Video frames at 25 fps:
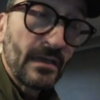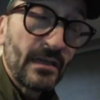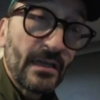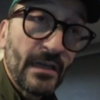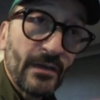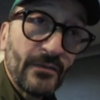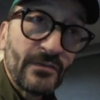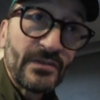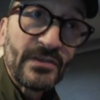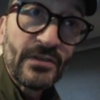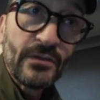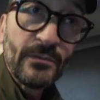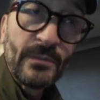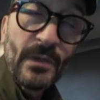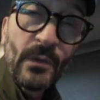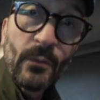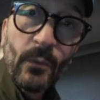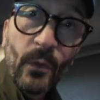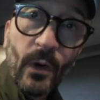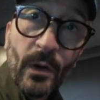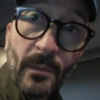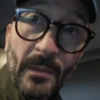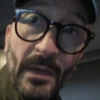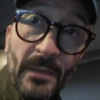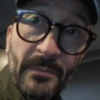go and do my
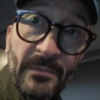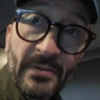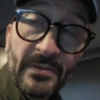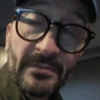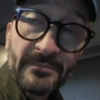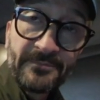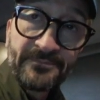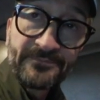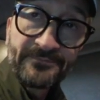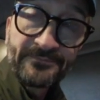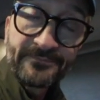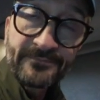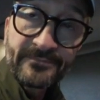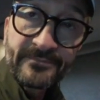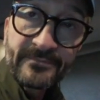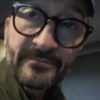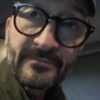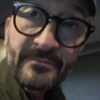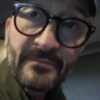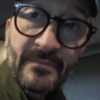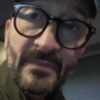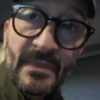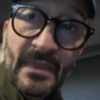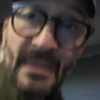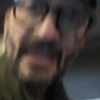warm up,
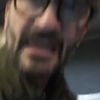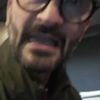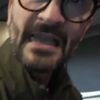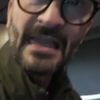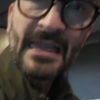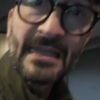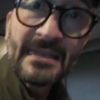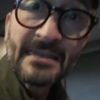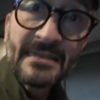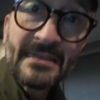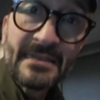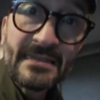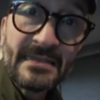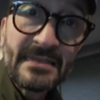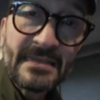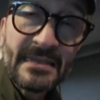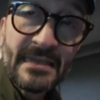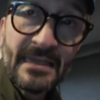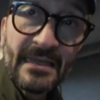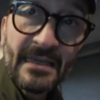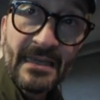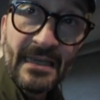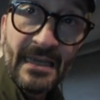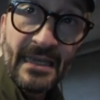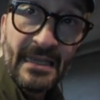and
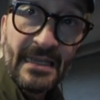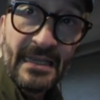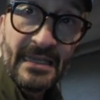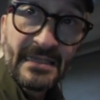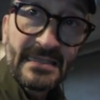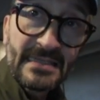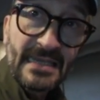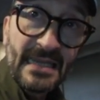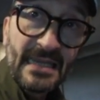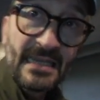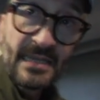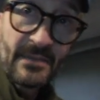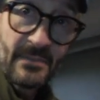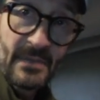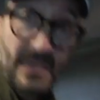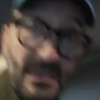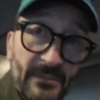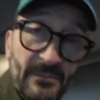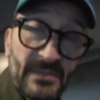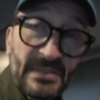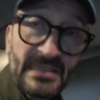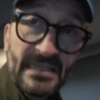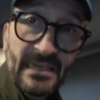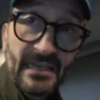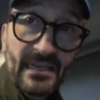then take them in a
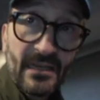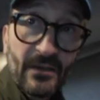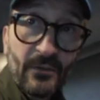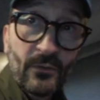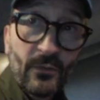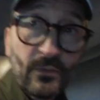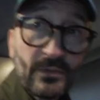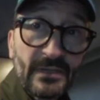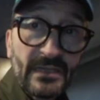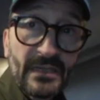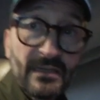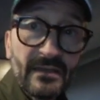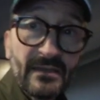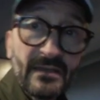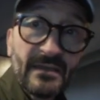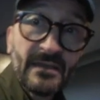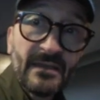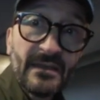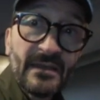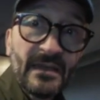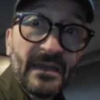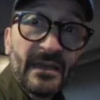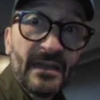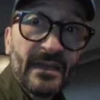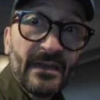particular order
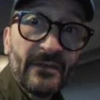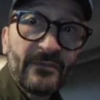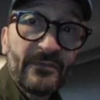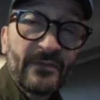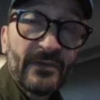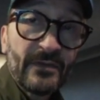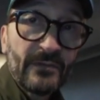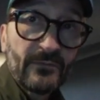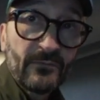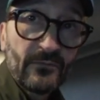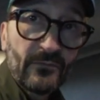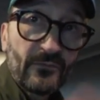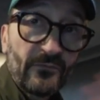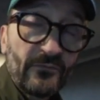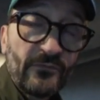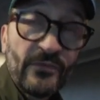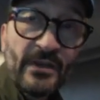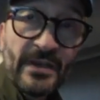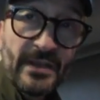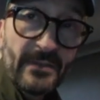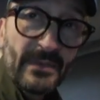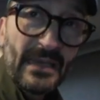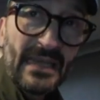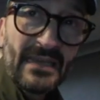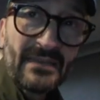of
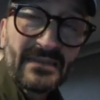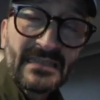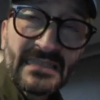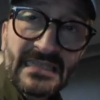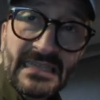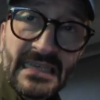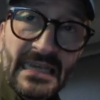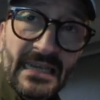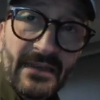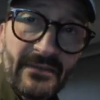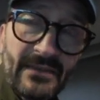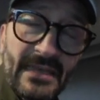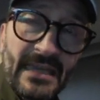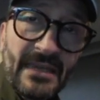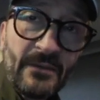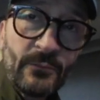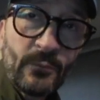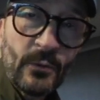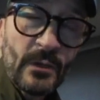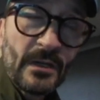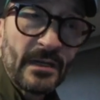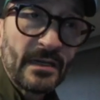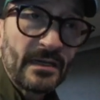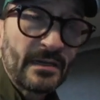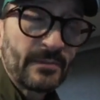run them out and see how they
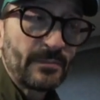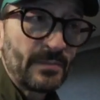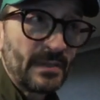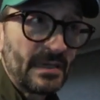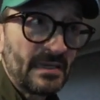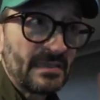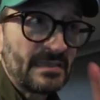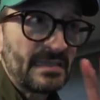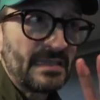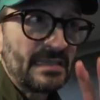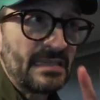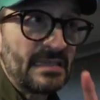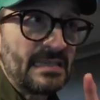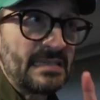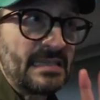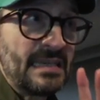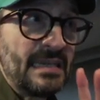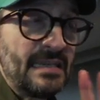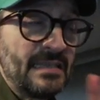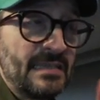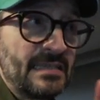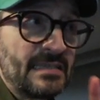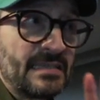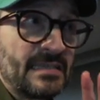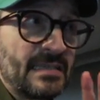work. Because as I
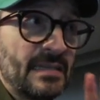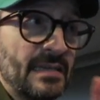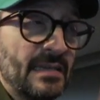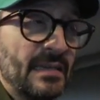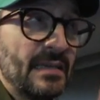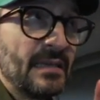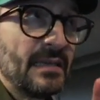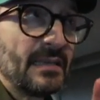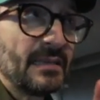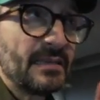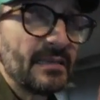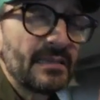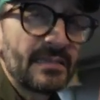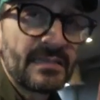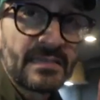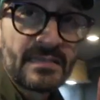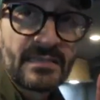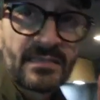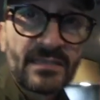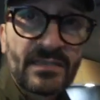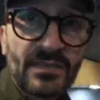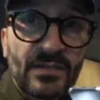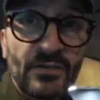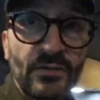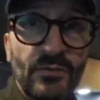say, there's
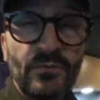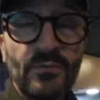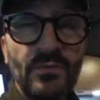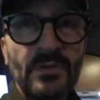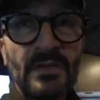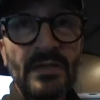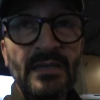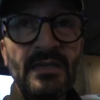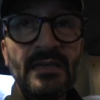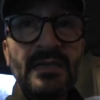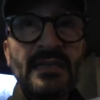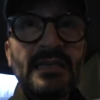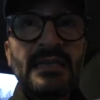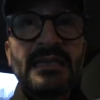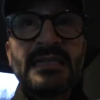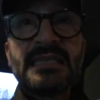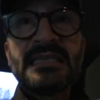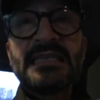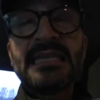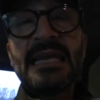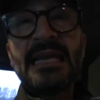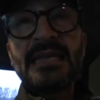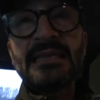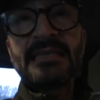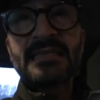2
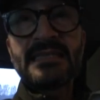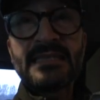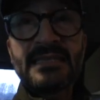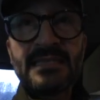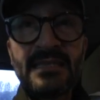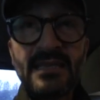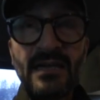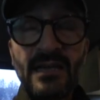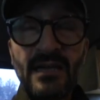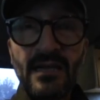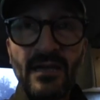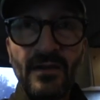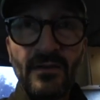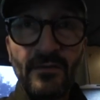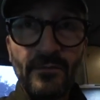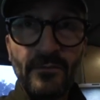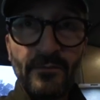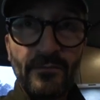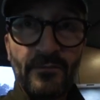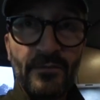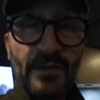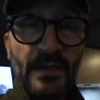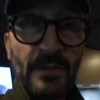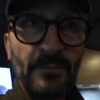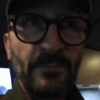sets
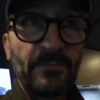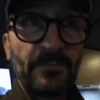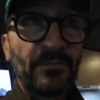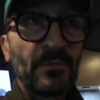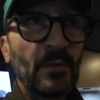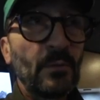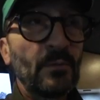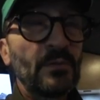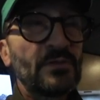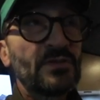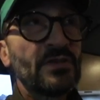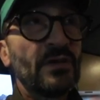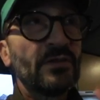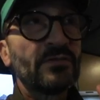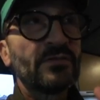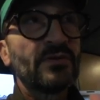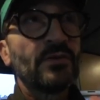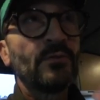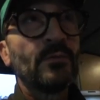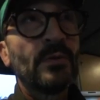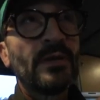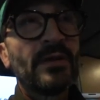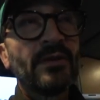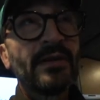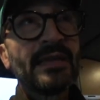of which I'll
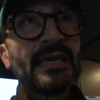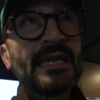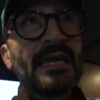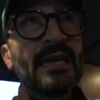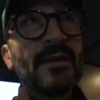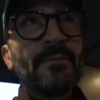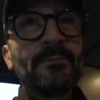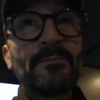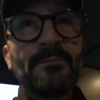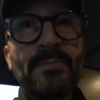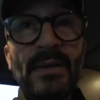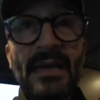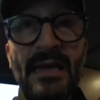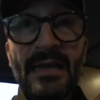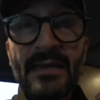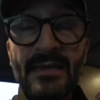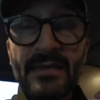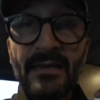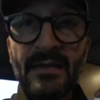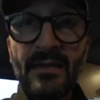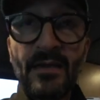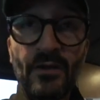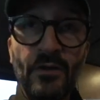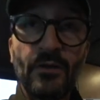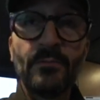do when I get back
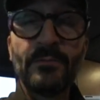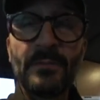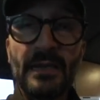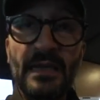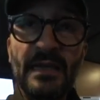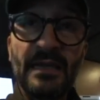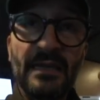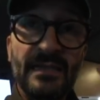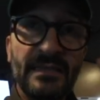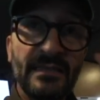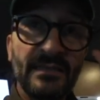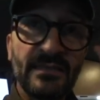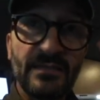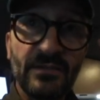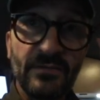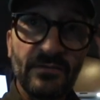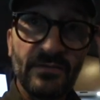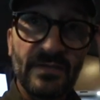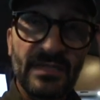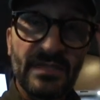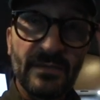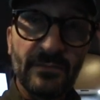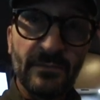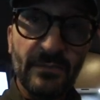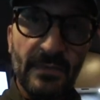home and do
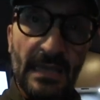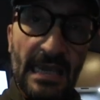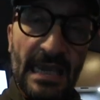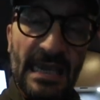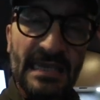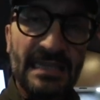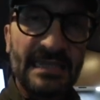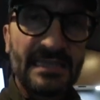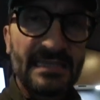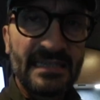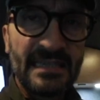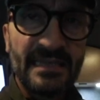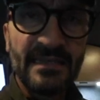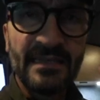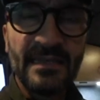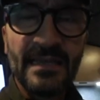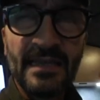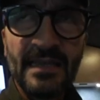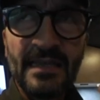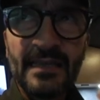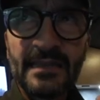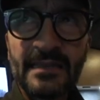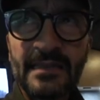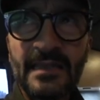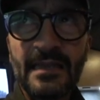some editing.
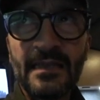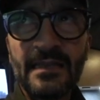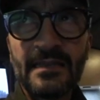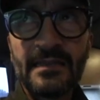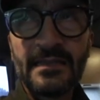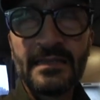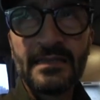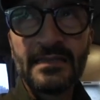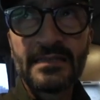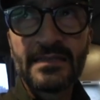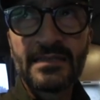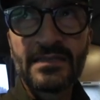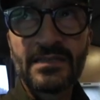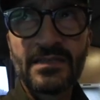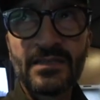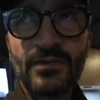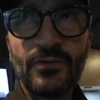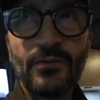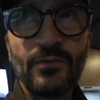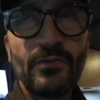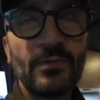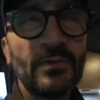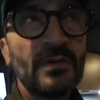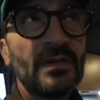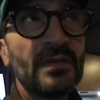That there's
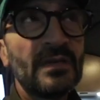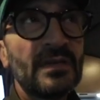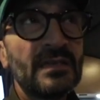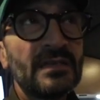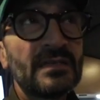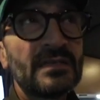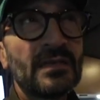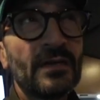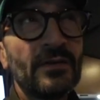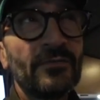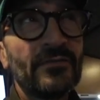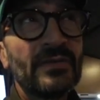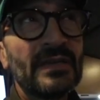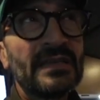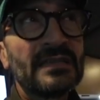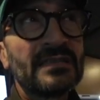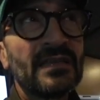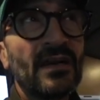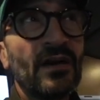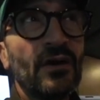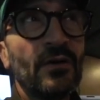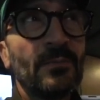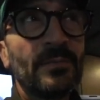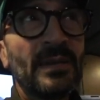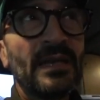2 type things
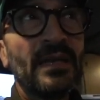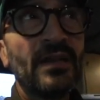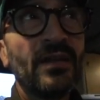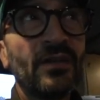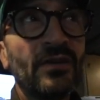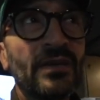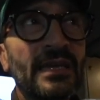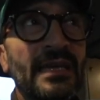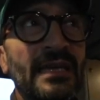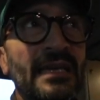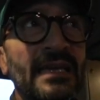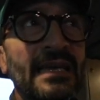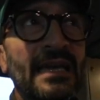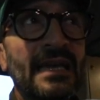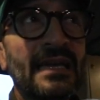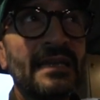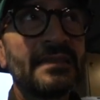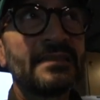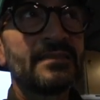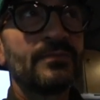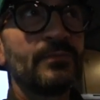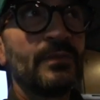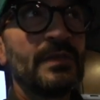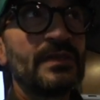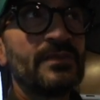that I'll be looking
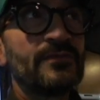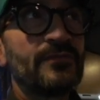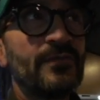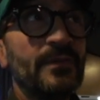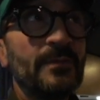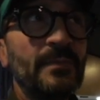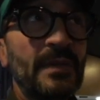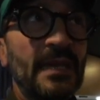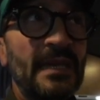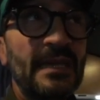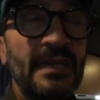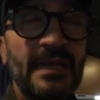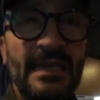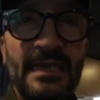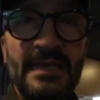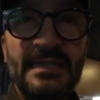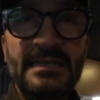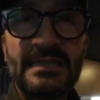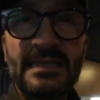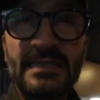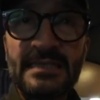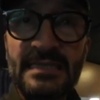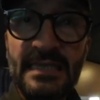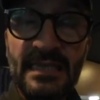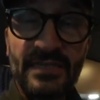at, which for me
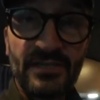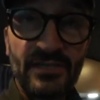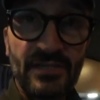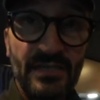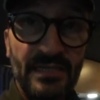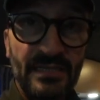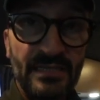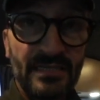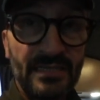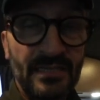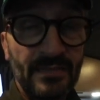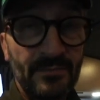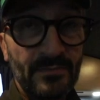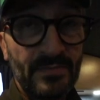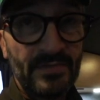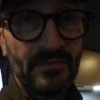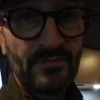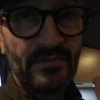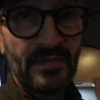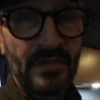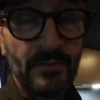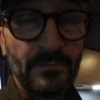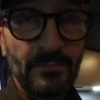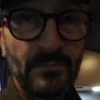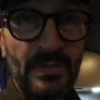is essential in terms
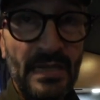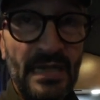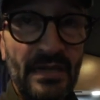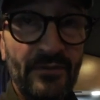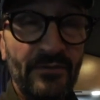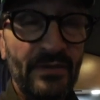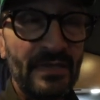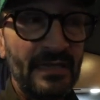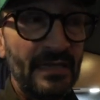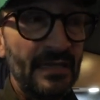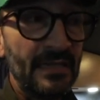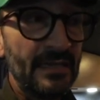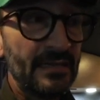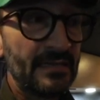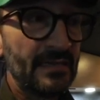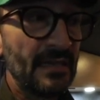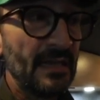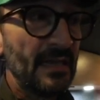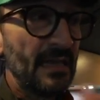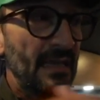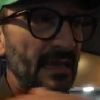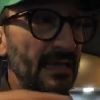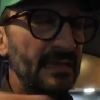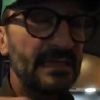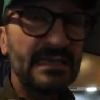of comparing these,
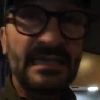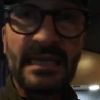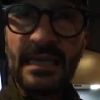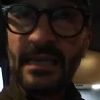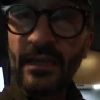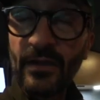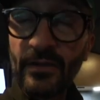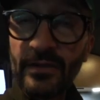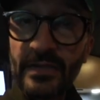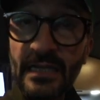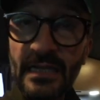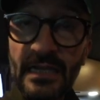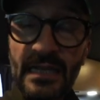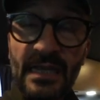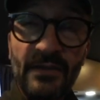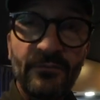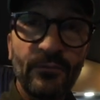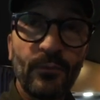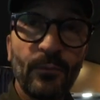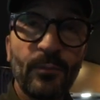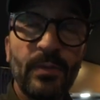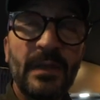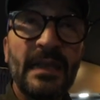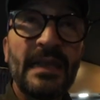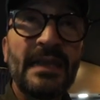as I say, on a
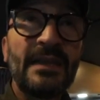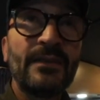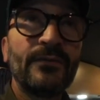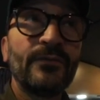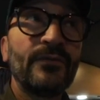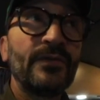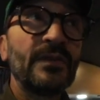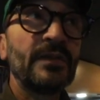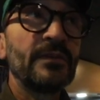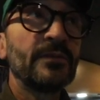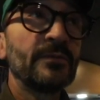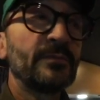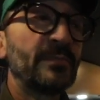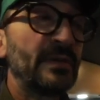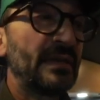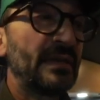level playing field,